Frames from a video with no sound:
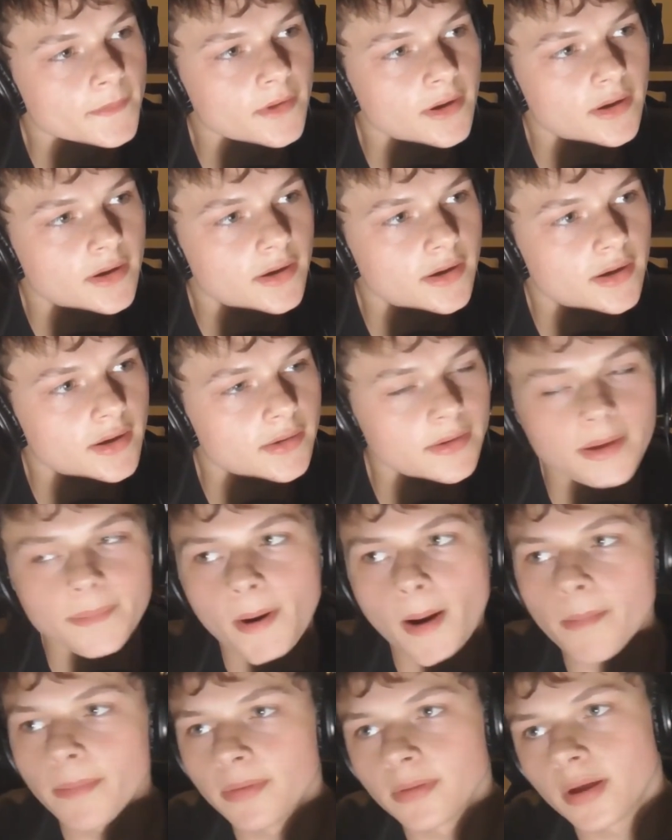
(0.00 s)
Yeah,
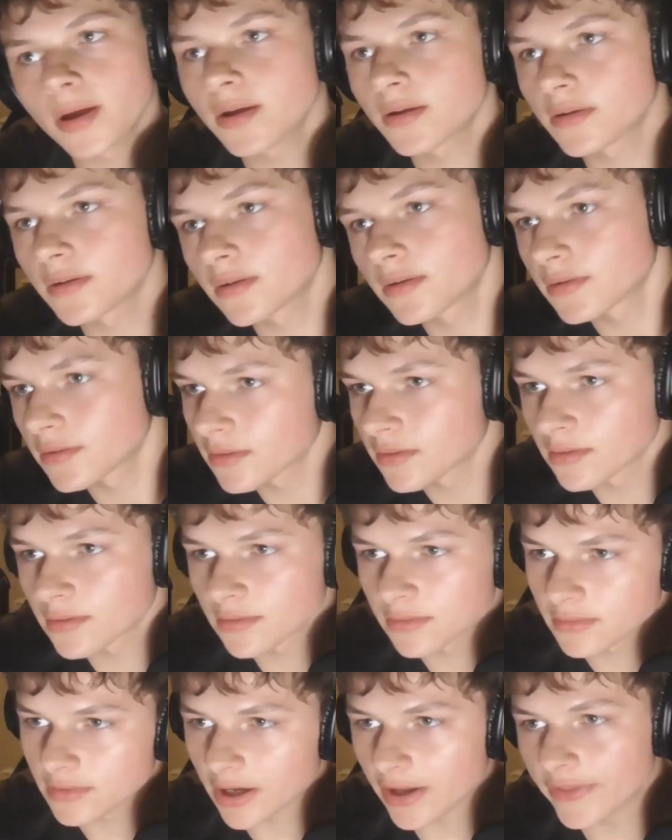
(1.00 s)
probably.
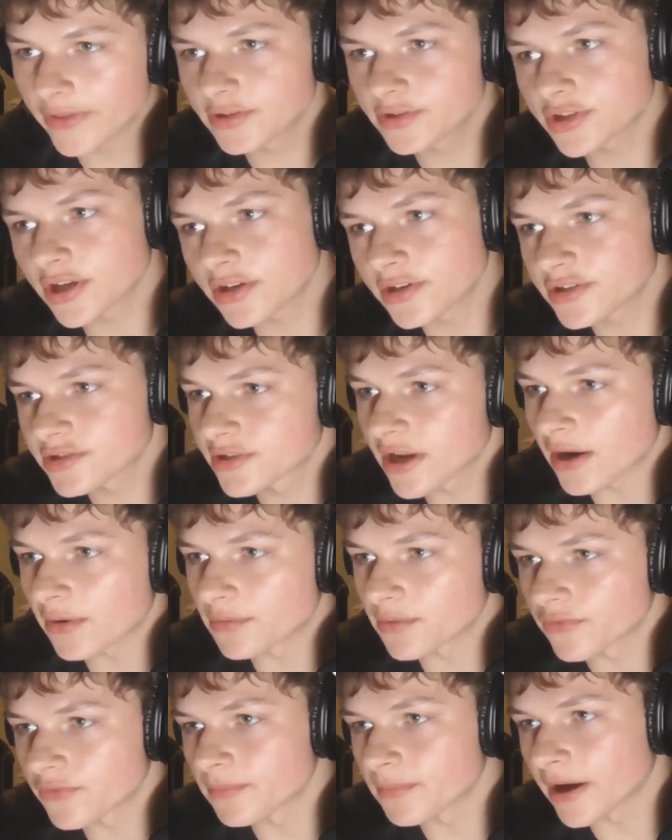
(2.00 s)
I think gender's
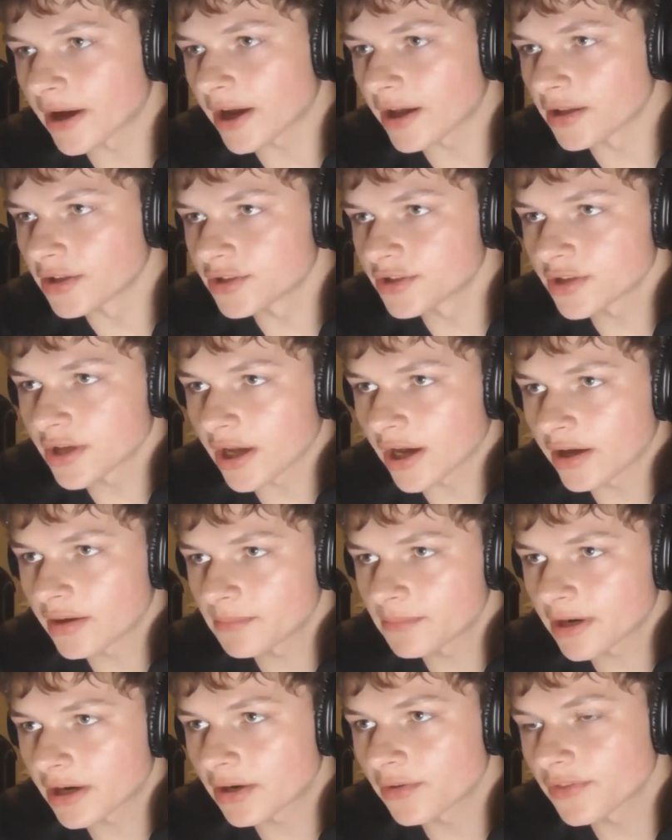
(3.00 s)
downroot from biology,
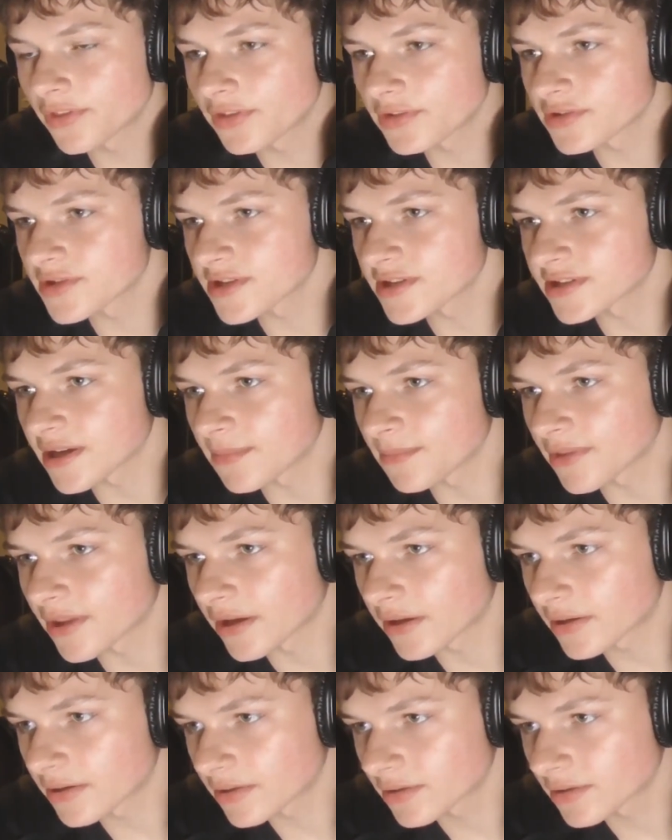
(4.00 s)
but I don't think they're the same thing.